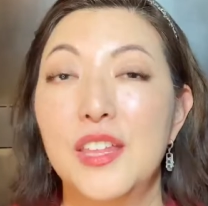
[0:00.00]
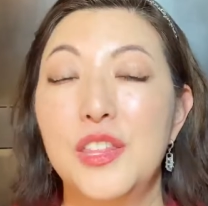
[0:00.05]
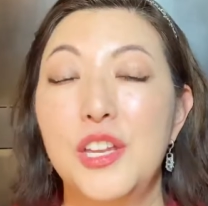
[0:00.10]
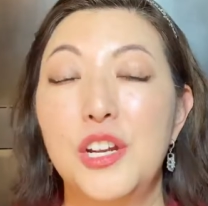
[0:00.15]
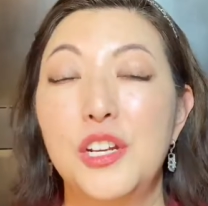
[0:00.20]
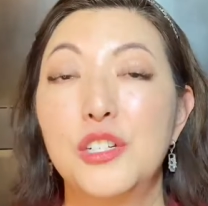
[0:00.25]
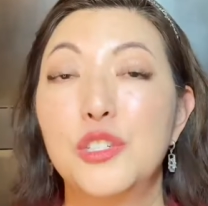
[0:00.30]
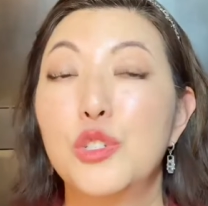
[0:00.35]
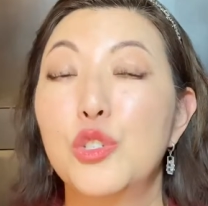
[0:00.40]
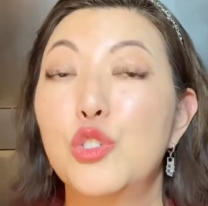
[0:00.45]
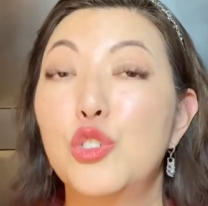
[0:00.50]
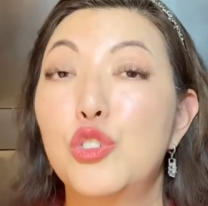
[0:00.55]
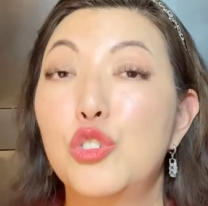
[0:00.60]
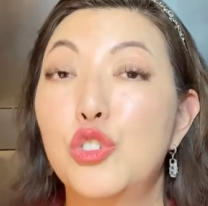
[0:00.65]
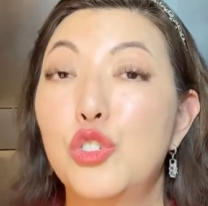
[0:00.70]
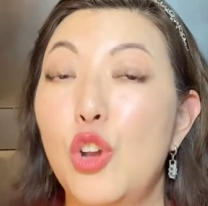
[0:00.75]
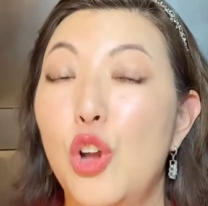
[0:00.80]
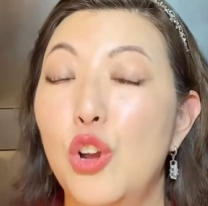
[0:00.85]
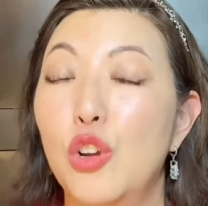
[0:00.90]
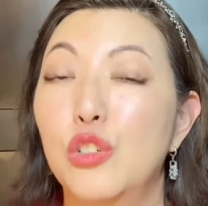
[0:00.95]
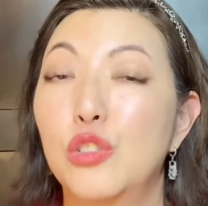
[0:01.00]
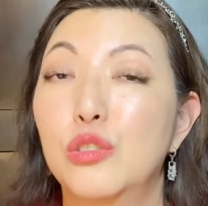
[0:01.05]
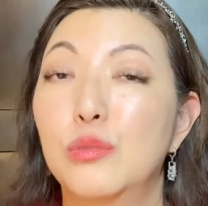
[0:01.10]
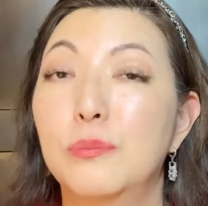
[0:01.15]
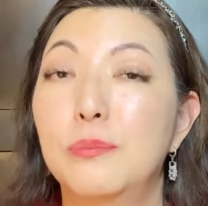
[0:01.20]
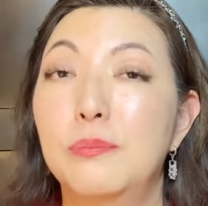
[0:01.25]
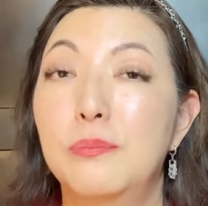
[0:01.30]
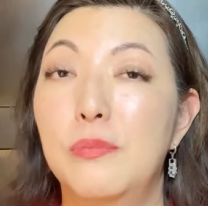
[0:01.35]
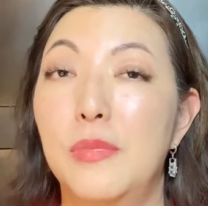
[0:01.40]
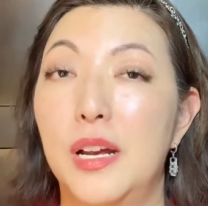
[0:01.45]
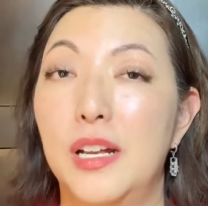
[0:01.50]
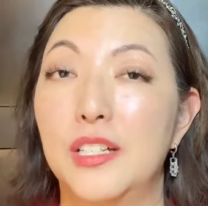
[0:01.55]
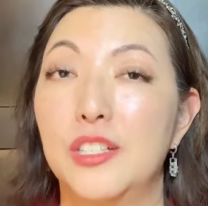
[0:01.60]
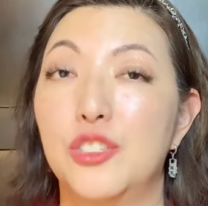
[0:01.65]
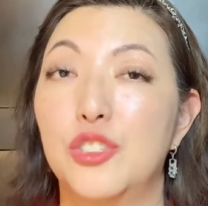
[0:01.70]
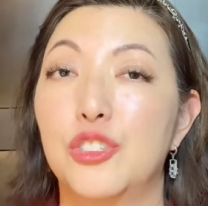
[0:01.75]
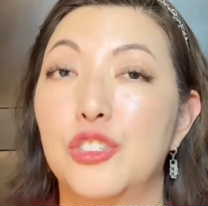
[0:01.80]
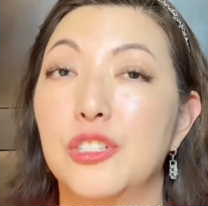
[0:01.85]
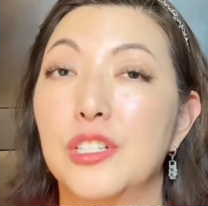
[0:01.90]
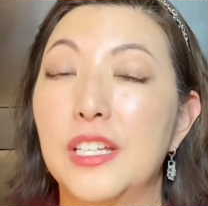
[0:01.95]
There's so
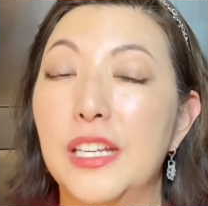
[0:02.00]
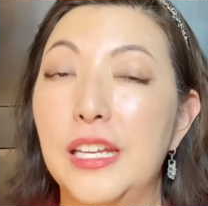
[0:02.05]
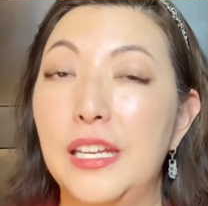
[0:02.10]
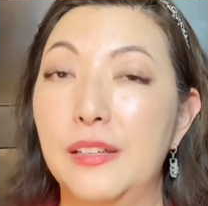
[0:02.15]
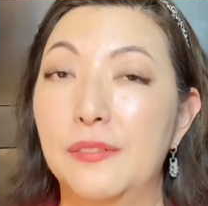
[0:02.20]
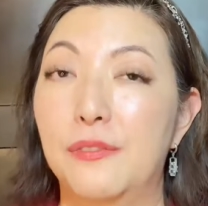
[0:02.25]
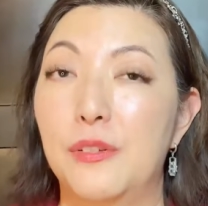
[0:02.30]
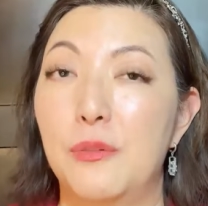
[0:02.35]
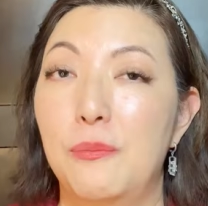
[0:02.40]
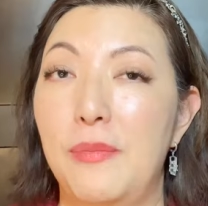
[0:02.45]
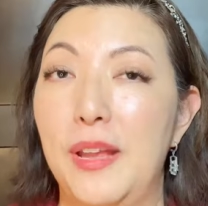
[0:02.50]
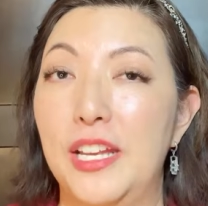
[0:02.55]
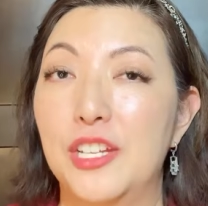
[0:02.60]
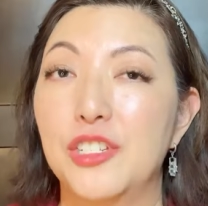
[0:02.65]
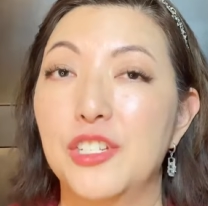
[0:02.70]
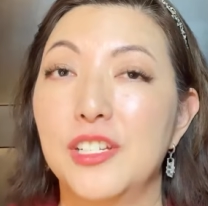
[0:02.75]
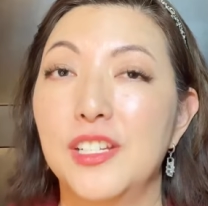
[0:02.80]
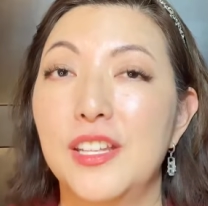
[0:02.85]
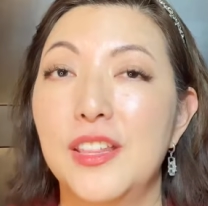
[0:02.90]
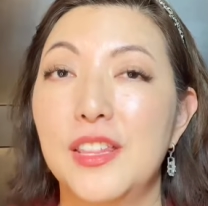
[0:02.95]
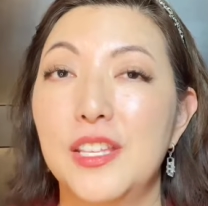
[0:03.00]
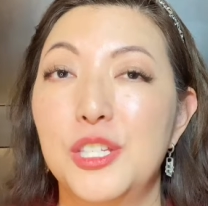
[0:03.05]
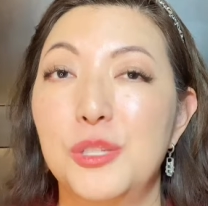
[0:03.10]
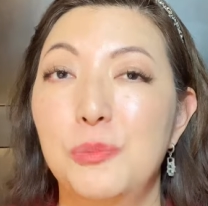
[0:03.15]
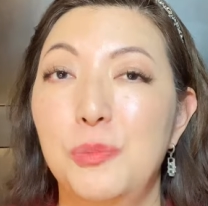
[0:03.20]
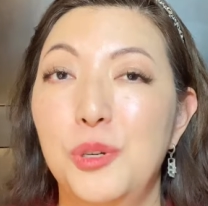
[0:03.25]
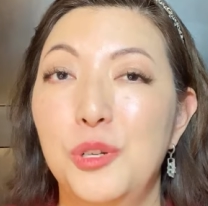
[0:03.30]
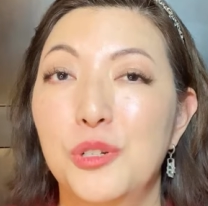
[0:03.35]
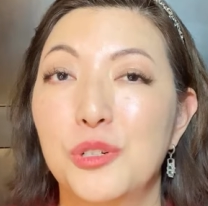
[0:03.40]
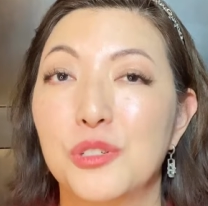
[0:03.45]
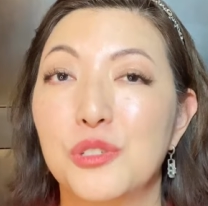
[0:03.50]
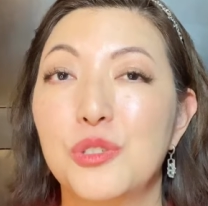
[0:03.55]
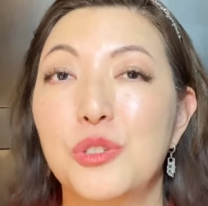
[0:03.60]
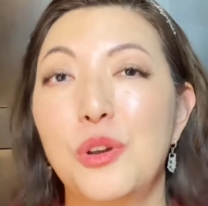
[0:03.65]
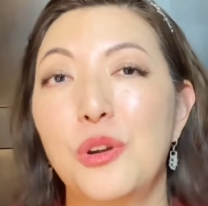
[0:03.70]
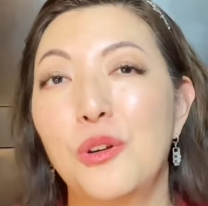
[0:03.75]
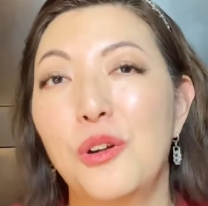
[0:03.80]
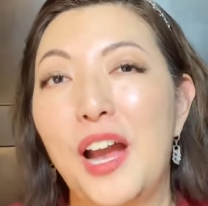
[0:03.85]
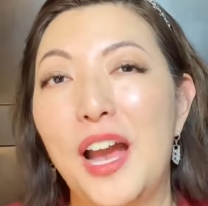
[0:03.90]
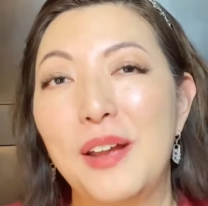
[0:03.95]
much information in this book,
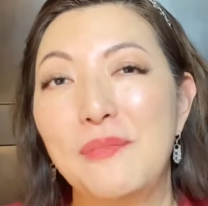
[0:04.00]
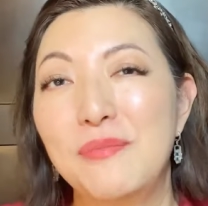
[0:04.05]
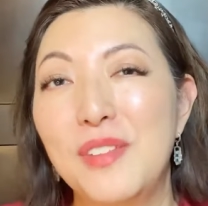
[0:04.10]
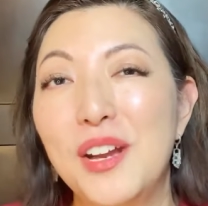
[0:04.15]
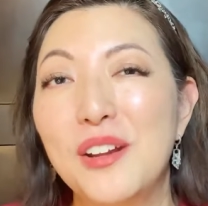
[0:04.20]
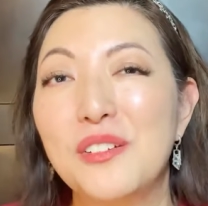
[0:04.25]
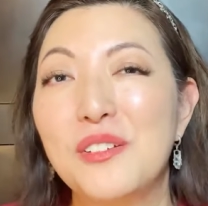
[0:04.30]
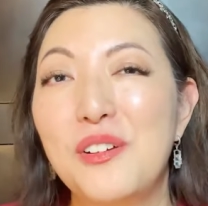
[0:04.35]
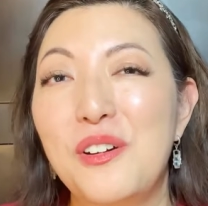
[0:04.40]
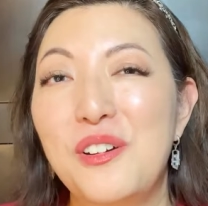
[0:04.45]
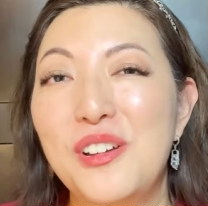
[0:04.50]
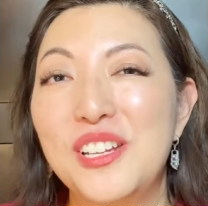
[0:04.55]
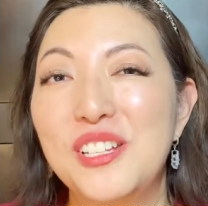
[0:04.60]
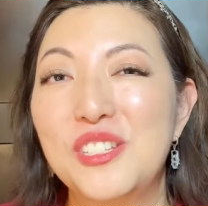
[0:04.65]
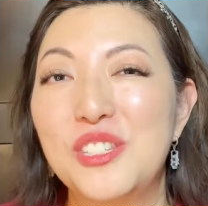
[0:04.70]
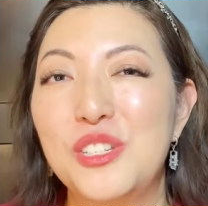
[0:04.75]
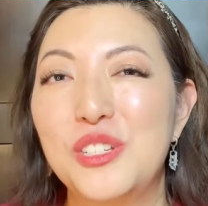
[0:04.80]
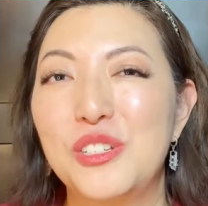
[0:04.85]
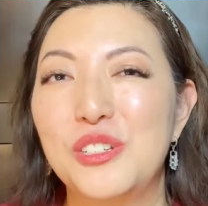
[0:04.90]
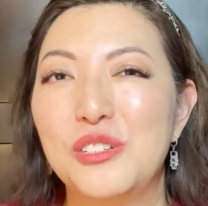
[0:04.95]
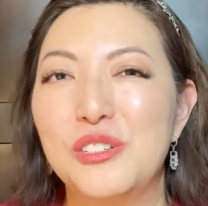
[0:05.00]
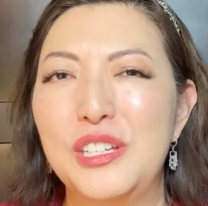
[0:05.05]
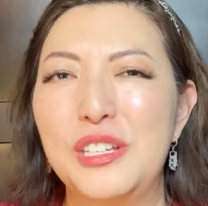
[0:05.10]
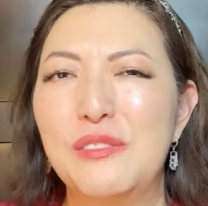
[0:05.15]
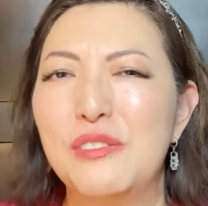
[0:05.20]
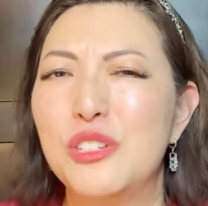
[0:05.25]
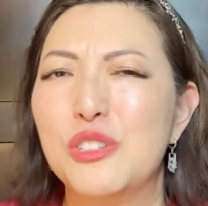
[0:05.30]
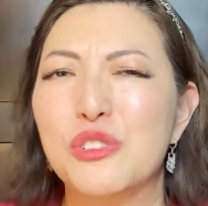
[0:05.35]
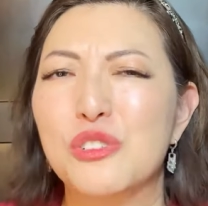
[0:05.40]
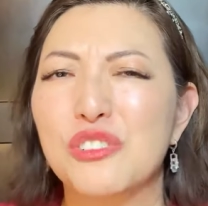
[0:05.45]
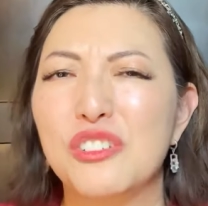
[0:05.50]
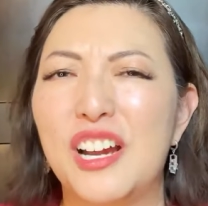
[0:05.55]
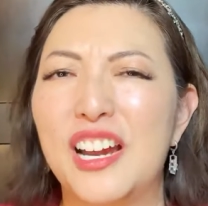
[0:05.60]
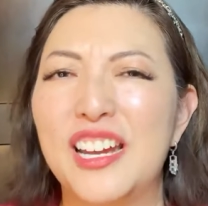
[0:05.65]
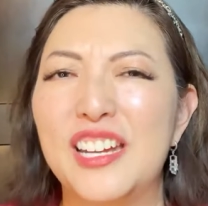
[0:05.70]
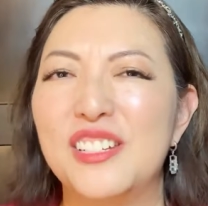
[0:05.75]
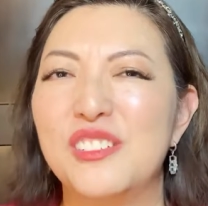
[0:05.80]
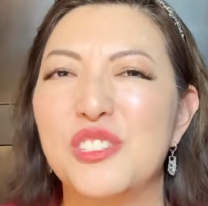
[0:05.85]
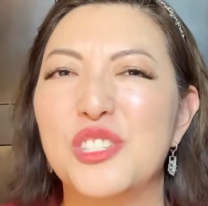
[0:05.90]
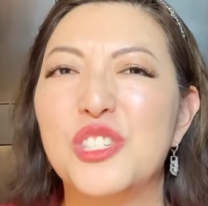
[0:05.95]
so I'm not going to even
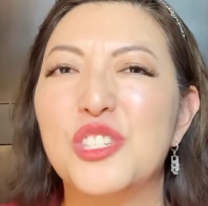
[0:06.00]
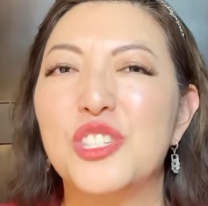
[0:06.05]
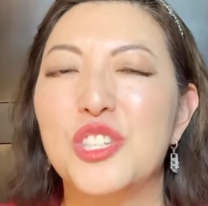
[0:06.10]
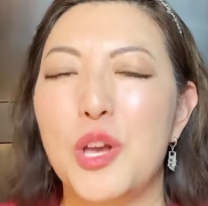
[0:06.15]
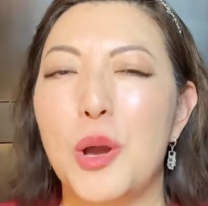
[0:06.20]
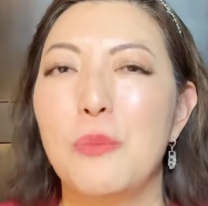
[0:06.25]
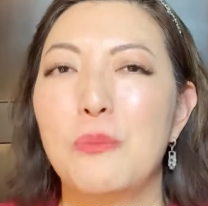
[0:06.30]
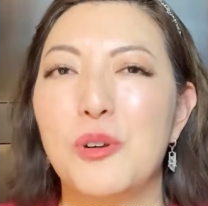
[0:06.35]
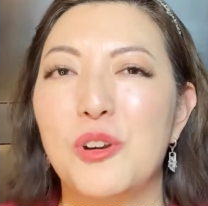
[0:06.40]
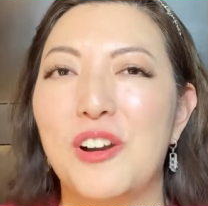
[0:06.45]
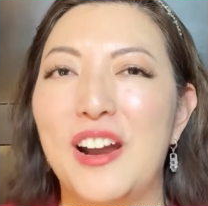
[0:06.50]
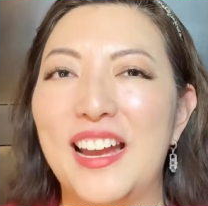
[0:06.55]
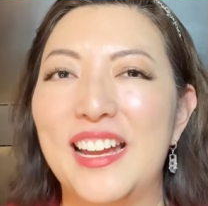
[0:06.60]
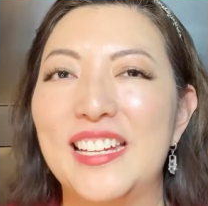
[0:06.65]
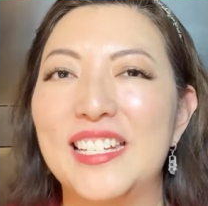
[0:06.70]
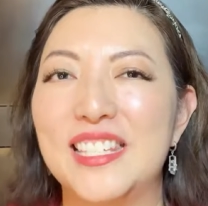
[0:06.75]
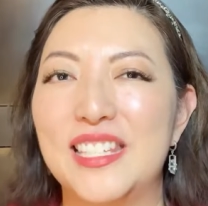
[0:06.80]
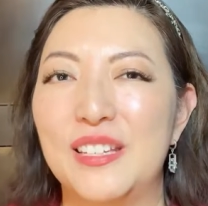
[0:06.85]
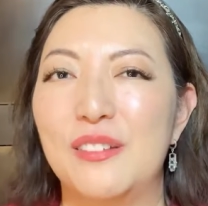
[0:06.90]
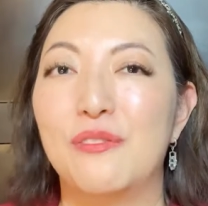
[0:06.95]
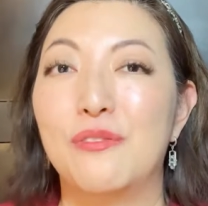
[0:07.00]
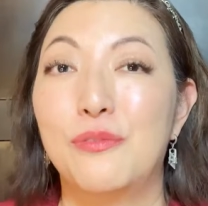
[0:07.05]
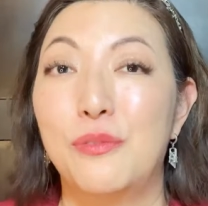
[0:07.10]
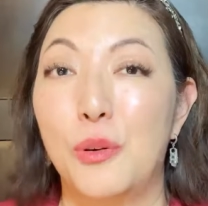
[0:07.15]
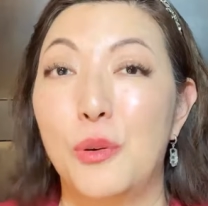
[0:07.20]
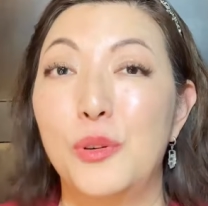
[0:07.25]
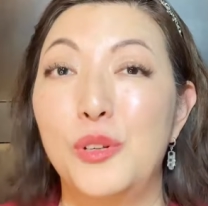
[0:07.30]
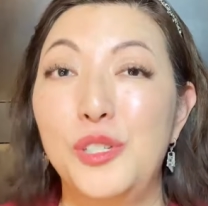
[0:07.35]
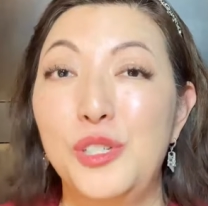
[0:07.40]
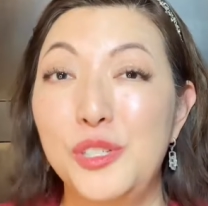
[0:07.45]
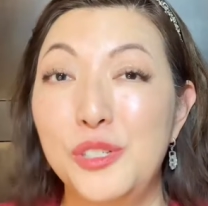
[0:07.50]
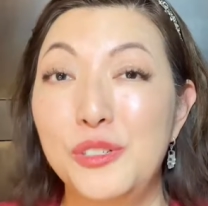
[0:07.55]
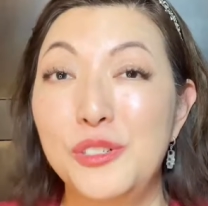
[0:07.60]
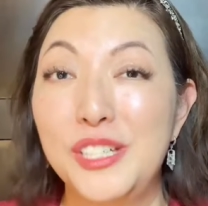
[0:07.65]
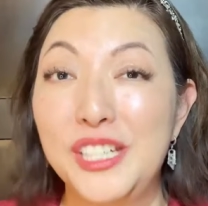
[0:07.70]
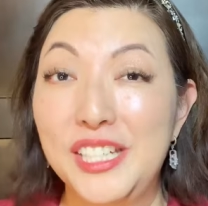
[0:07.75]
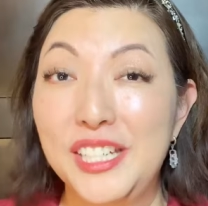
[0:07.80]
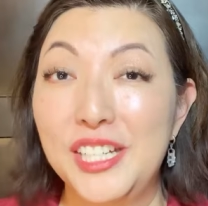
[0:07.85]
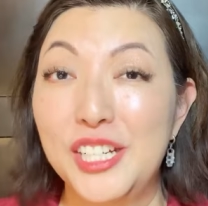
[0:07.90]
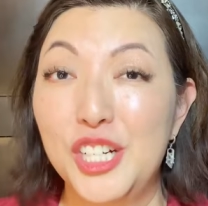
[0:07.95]
try to summarize it for you
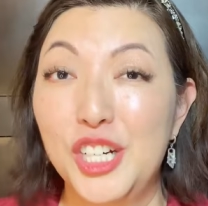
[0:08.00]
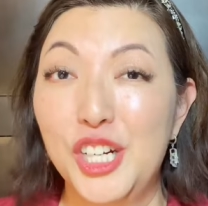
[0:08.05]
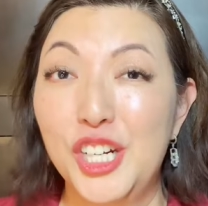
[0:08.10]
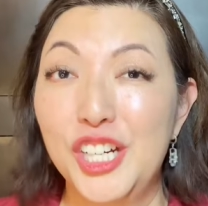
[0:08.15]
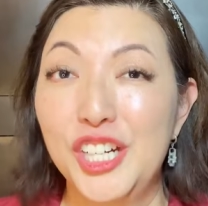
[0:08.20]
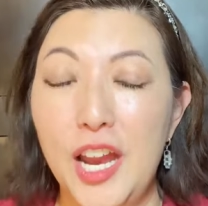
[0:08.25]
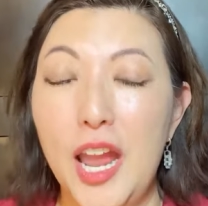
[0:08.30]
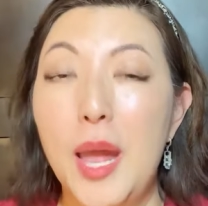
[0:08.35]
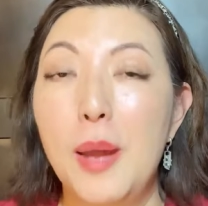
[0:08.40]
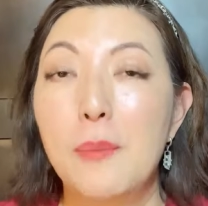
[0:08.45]
here,